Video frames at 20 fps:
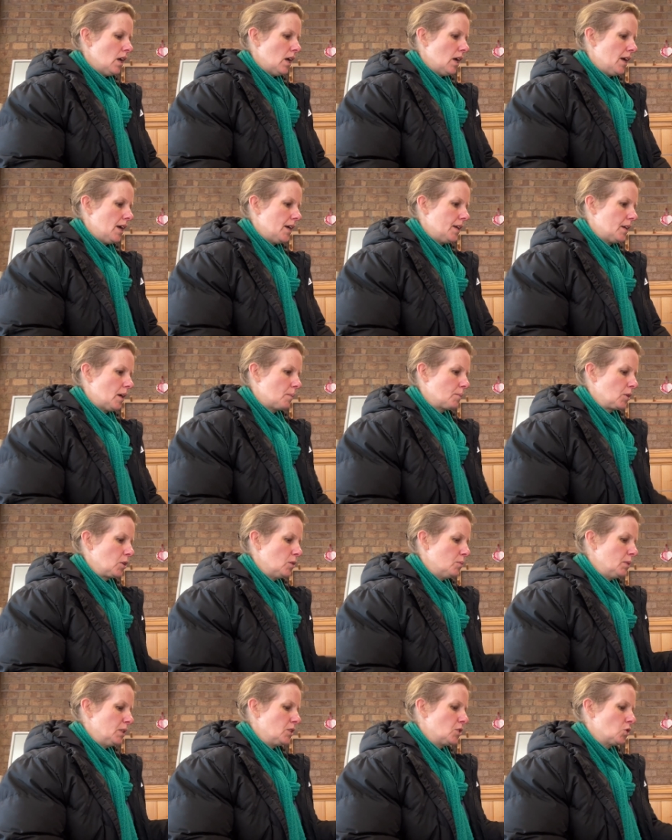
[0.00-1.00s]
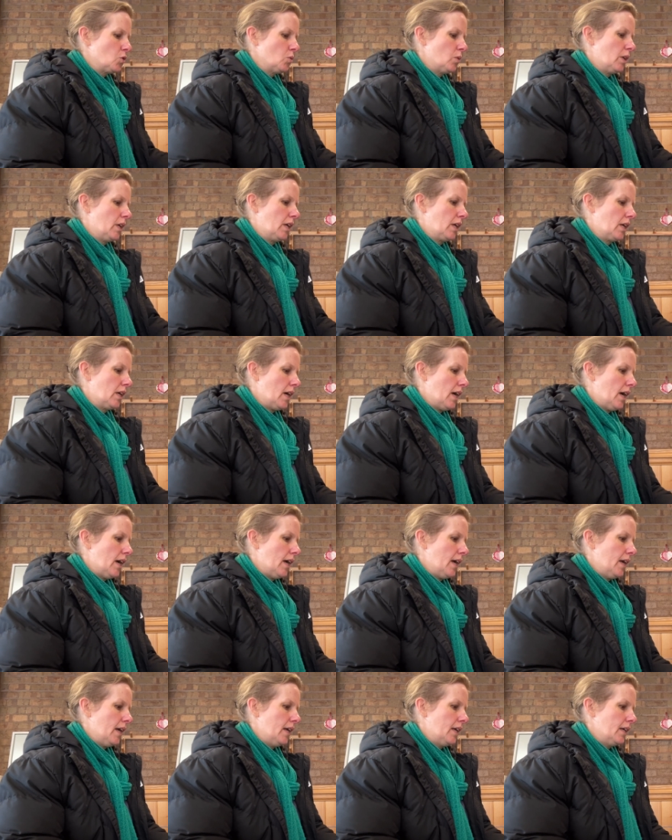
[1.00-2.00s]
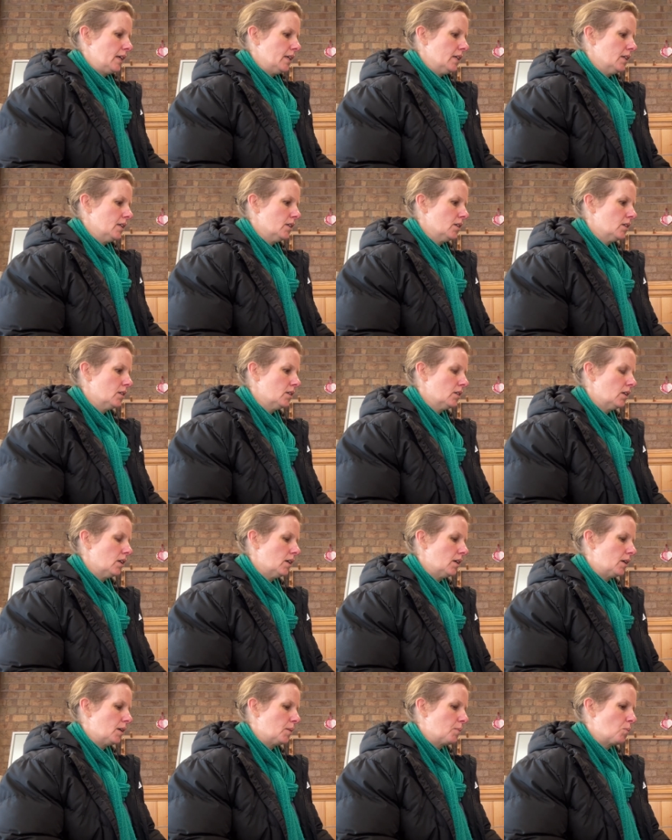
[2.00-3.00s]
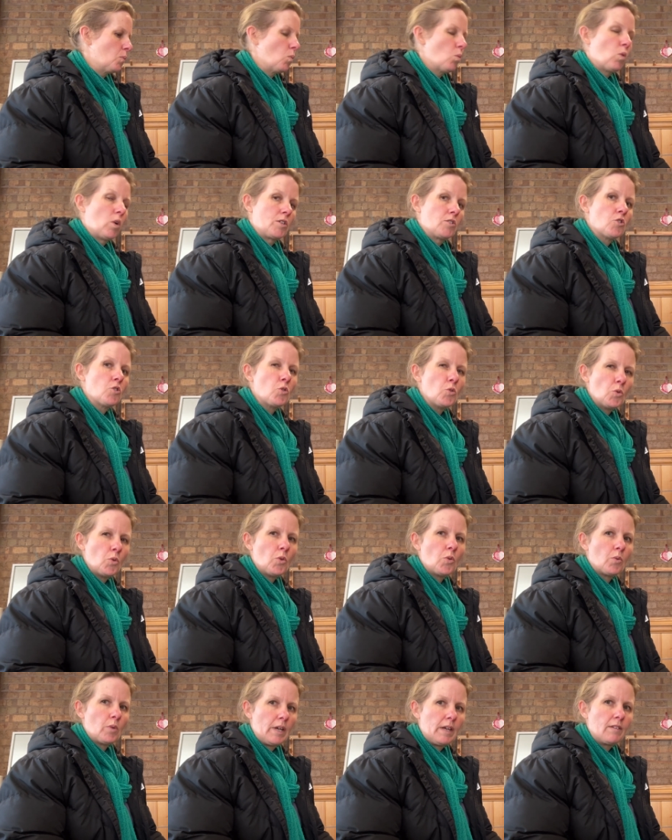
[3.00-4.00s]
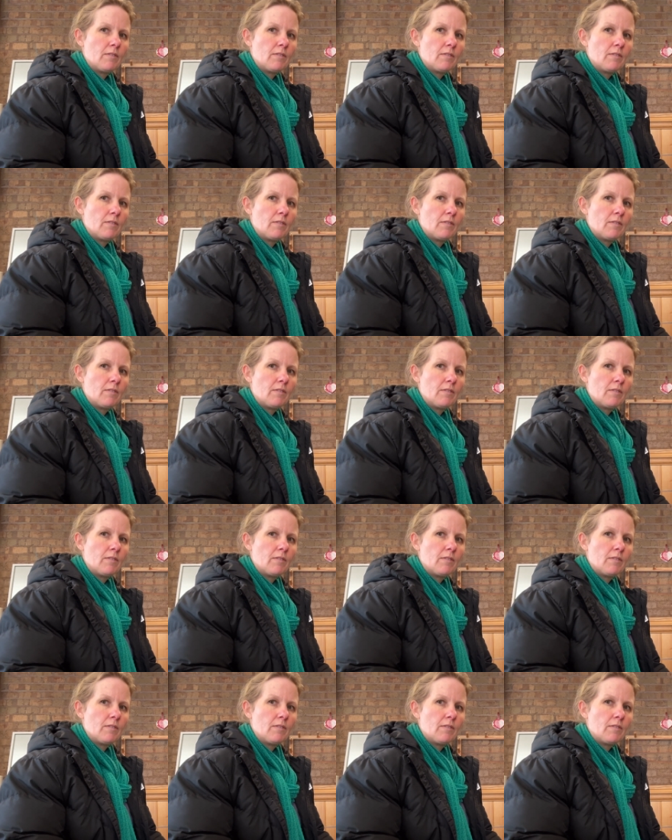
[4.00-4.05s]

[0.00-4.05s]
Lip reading: and I'm going to be doing a 1, 2, 3,